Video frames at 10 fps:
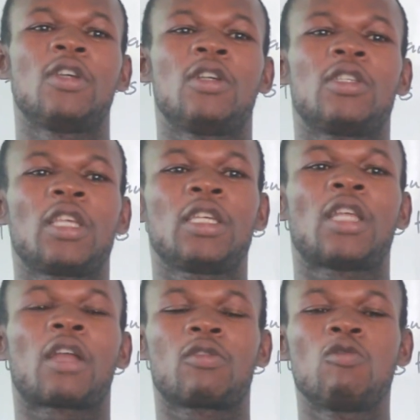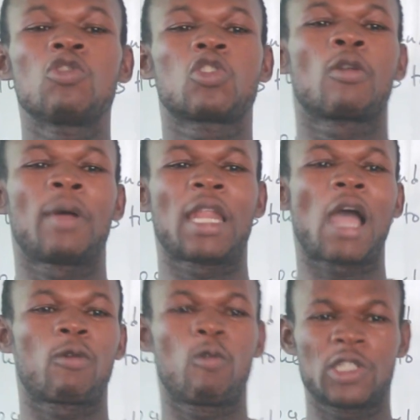says that whosoever
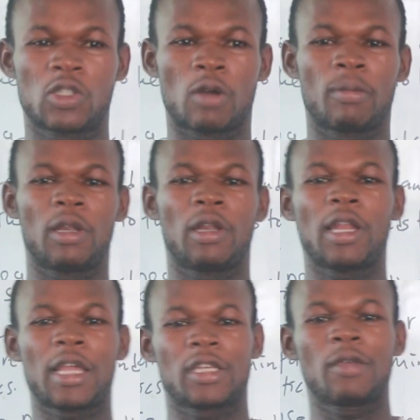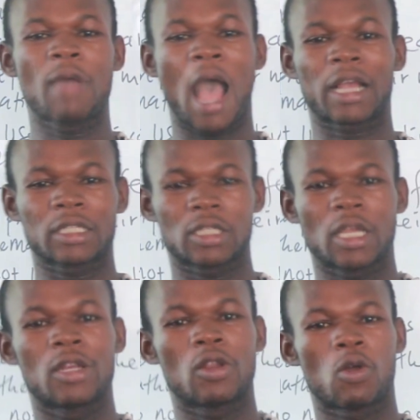lacks wisdom, let him ask,
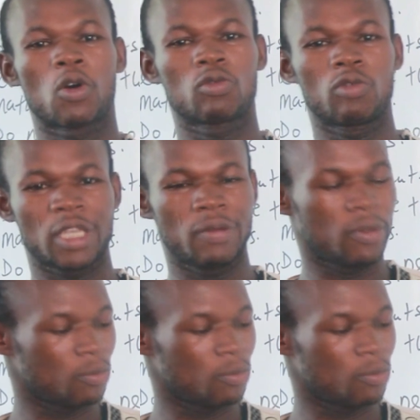and the Lord will give him.